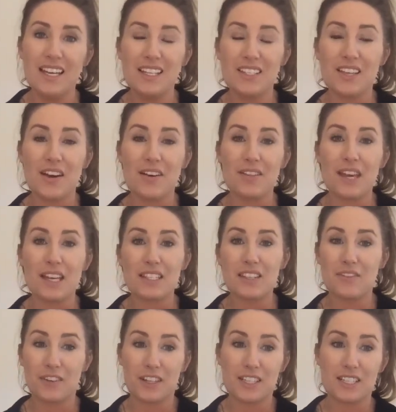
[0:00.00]
So that's the
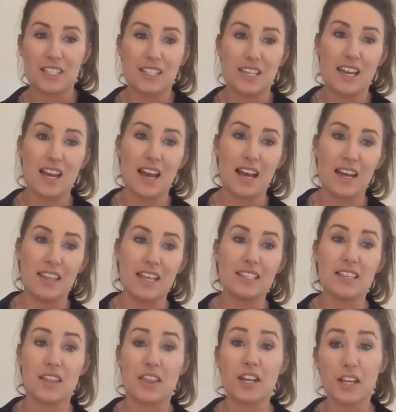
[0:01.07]
first, that's
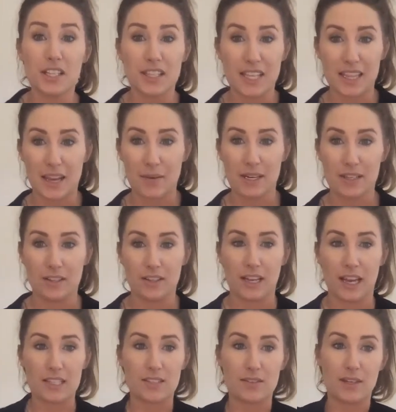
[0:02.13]
the third thing that we need to look at.